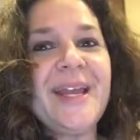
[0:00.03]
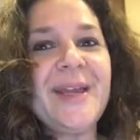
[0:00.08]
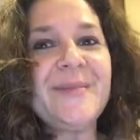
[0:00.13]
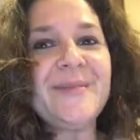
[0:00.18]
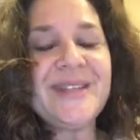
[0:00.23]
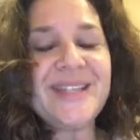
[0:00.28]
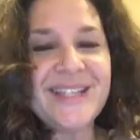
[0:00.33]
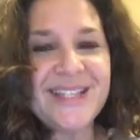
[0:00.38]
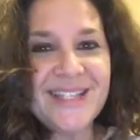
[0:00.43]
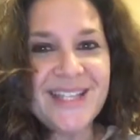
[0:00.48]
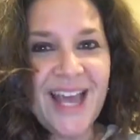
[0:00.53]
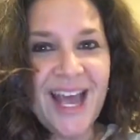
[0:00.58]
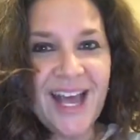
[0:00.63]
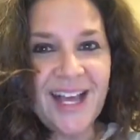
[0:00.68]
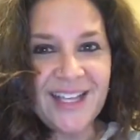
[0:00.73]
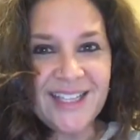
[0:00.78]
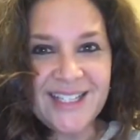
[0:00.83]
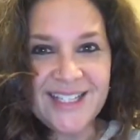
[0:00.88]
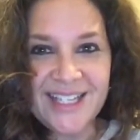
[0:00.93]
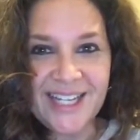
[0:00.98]
name is
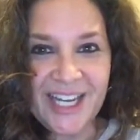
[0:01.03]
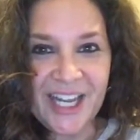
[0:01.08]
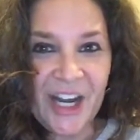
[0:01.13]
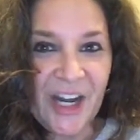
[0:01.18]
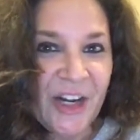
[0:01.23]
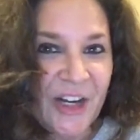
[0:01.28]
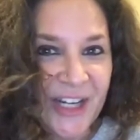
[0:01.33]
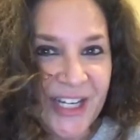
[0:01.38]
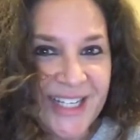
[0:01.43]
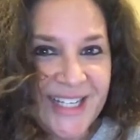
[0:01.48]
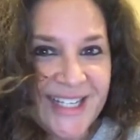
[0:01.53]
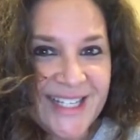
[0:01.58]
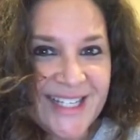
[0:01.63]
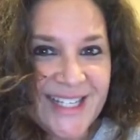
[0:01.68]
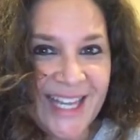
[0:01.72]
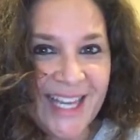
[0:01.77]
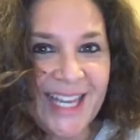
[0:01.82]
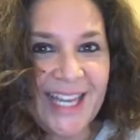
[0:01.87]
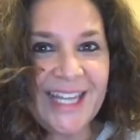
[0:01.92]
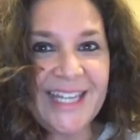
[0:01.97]
Allison
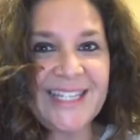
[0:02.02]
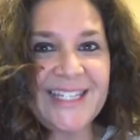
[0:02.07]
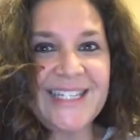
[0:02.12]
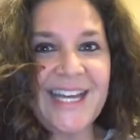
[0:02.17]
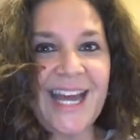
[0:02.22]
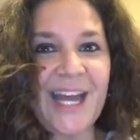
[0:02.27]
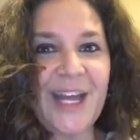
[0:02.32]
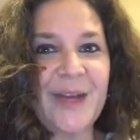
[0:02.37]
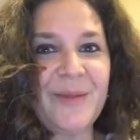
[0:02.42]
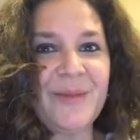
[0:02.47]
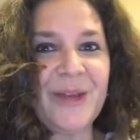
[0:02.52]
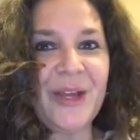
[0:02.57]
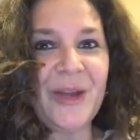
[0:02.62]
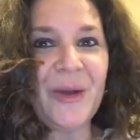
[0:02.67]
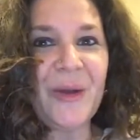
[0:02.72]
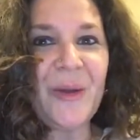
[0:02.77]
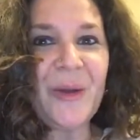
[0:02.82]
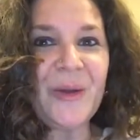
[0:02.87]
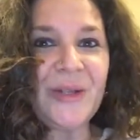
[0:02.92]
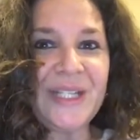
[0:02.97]
Harris, and I am a
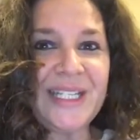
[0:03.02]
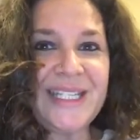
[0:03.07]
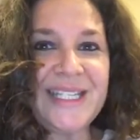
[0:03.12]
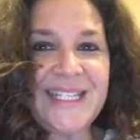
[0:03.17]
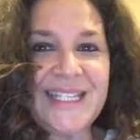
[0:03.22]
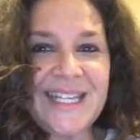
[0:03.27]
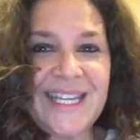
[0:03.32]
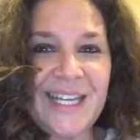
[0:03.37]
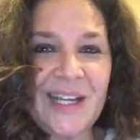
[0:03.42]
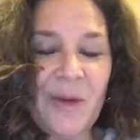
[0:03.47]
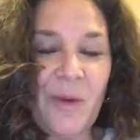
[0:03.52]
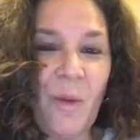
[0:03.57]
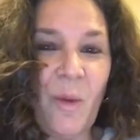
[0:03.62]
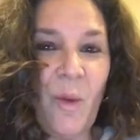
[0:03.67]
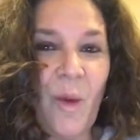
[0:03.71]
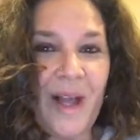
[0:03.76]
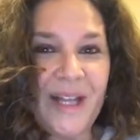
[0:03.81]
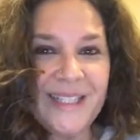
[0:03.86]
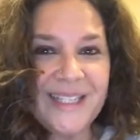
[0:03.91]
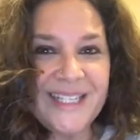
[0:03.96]
holistic
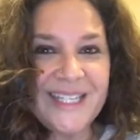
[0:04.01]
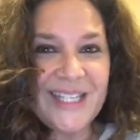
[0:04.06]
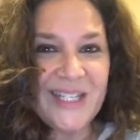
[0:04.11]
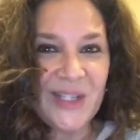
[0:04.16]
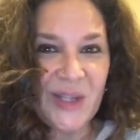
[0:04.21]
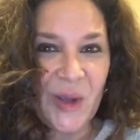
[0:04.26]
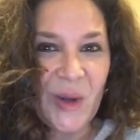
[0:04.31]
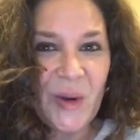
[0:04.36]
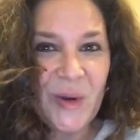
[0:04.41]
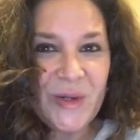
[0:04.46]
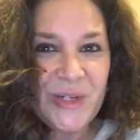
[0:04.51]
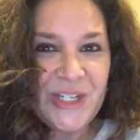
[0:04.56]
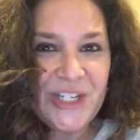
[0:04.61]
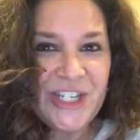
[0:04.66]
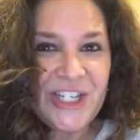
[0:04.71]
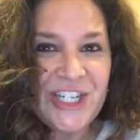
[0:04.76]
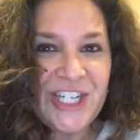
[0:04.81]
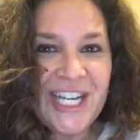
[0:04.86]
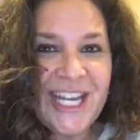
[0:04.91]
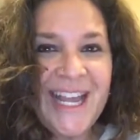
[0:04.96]
wellness
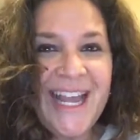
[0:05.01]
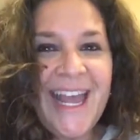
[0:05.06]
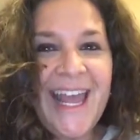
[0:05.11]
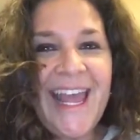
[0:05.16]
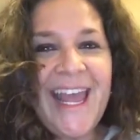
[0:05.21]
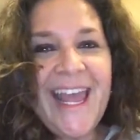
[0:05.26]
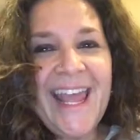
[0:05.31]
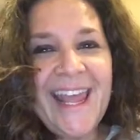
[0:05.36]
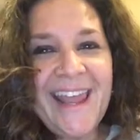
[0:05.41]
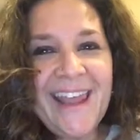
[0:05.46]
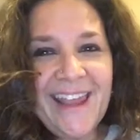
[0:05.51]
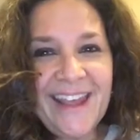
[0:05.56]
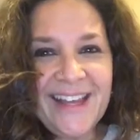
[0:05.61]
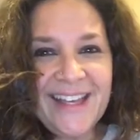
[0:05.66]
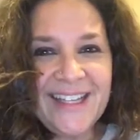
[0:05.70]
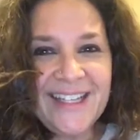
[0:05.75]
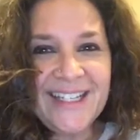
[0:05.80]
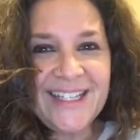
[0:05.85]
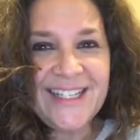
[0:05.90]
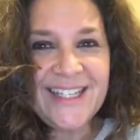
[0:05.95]
coach,
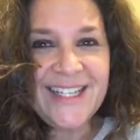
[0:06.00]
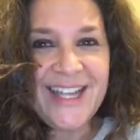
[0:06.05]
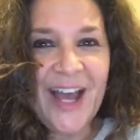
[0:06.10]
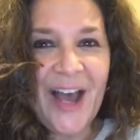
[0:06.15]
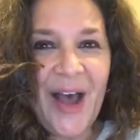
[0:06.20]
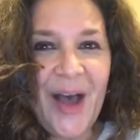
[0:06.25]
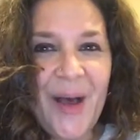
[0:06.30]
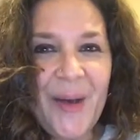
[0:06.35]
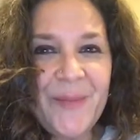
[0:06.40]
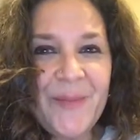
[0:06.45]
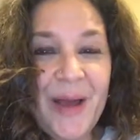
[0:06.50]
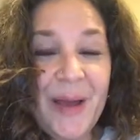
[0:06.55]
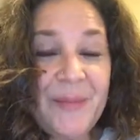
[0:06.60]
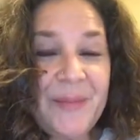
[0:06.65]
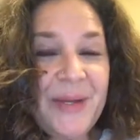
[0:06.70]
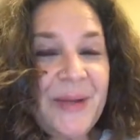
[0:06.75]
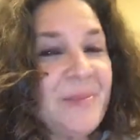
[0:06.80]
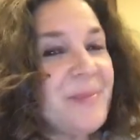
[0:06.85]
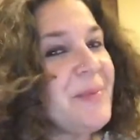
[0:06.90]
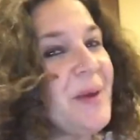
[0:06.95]
and I'm
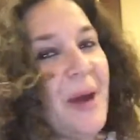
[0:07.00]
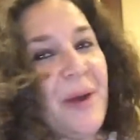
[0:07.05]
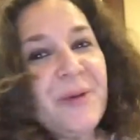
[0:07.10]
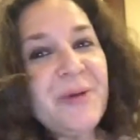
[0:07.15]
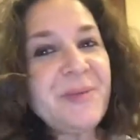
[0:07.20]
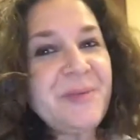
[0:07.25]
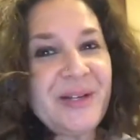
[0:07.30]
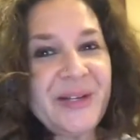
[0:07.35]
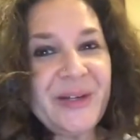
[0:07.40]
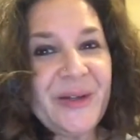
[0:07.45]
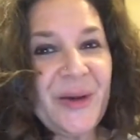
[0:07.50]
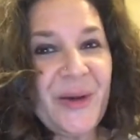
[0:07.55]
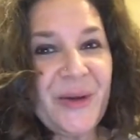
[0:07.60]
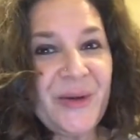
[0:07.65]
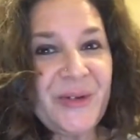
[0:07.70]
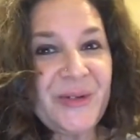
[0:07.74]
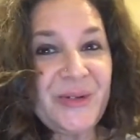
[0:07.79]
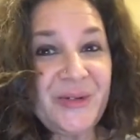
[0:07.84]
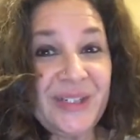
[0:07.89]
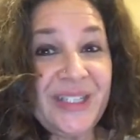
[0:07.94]
an empowerment
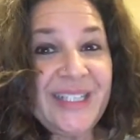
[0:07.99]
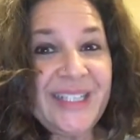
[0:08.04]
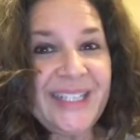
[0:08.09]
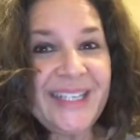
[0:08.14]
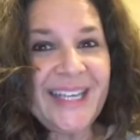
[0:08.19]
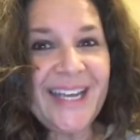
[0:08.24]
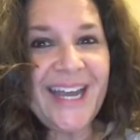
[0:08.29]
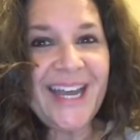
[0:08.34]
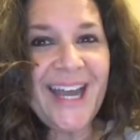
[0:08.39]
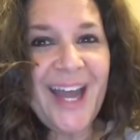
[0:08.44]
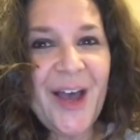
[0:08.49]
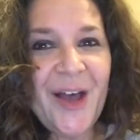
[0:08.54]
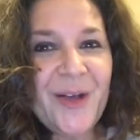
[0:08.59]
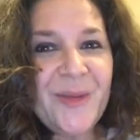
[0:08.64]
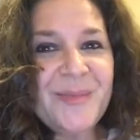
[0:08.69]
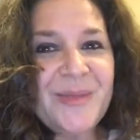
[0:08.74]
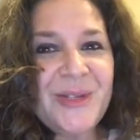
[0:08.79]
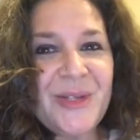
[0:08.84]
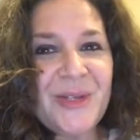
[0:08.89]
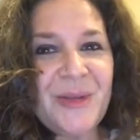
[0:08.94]
coach, really. I
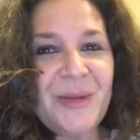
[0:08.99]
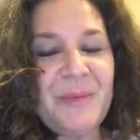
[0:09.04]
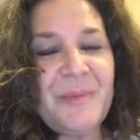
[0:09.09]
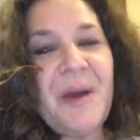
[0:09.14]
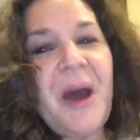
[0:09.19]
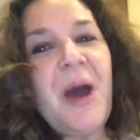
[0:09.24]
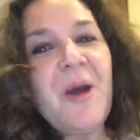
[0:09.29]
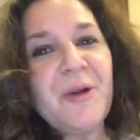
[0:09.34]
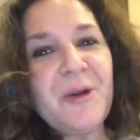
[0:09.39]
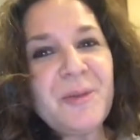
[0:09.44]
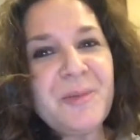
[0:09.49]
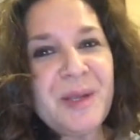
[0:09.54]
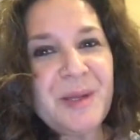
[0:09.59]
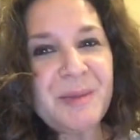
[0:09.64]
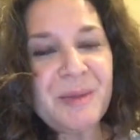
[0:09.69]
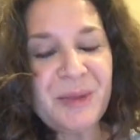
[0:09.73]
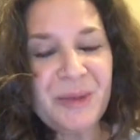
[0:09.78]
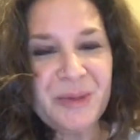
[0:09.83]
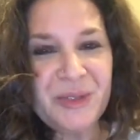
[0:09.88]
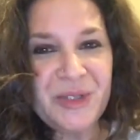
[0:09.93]
help to empower
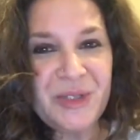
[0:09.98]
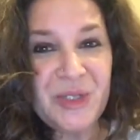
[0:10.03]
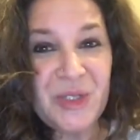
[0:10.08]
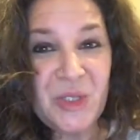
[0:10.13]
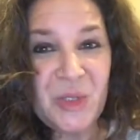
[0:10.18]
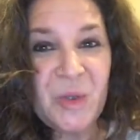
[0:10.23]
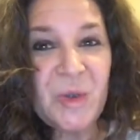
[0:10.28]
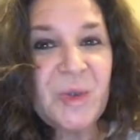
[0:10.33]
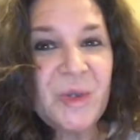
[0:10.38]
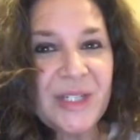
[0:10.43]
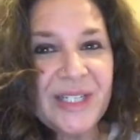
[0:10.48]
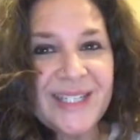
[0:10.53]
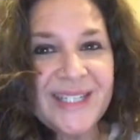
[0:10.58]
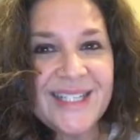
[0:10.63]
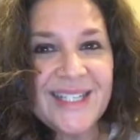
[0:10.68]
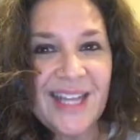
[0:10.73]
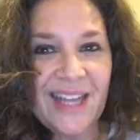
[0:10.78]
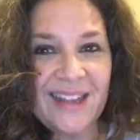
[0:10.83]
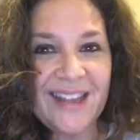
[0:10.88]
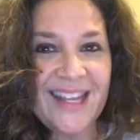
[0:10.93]
people with
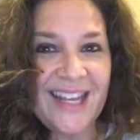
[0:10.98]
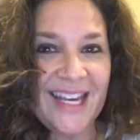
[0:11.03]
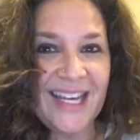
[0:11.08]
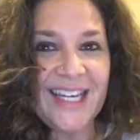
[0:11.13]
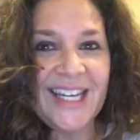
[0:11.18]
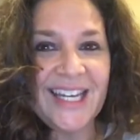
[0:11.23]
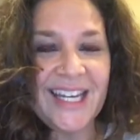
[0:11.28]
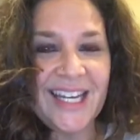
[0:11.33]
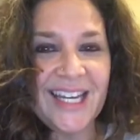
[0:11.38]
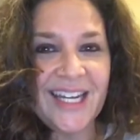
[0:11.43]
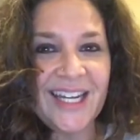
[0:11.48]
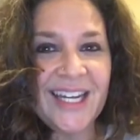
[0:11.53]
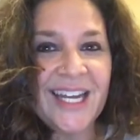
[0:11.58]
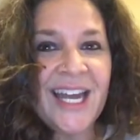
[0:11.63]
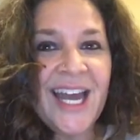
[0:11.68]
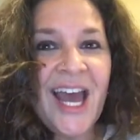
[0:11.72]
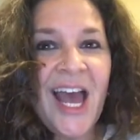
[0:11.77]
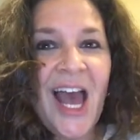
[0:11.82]
tools that they need